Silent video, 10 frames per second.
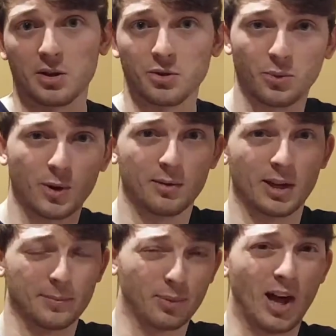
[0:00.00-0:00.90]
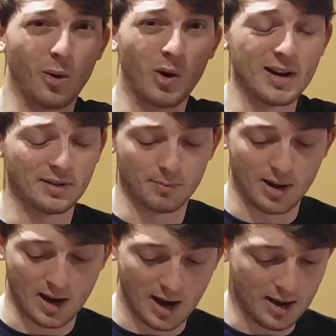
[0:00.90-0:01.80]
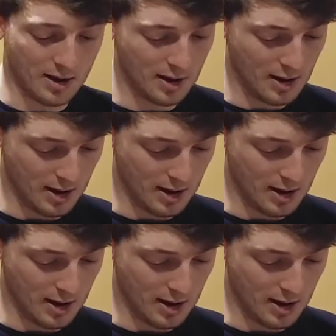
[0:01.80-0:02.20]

into it, like, plot-wise in my head.